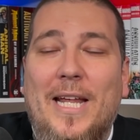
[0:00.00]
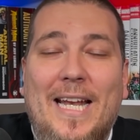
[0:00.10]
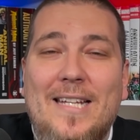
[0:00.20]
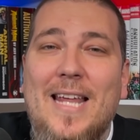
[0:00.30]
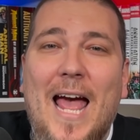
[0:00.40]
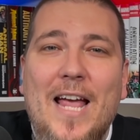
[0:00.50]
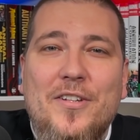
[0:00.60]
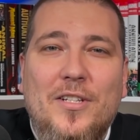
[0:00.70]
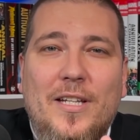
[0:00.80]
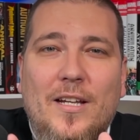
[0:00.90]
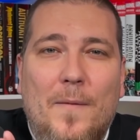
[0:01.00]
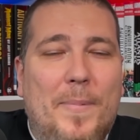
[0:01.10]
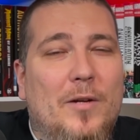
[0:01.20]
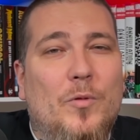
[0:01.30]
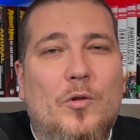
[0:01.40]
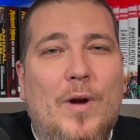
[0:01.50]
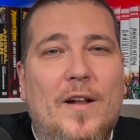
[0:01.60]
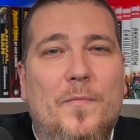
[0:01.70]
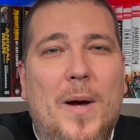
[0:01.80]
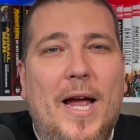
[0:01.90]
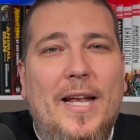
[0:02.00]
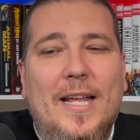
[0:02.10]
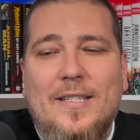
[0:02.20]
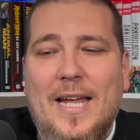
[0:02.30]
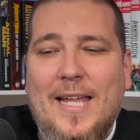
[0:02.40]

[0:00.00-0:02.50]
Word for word: and it's actually a big regret of mine, is I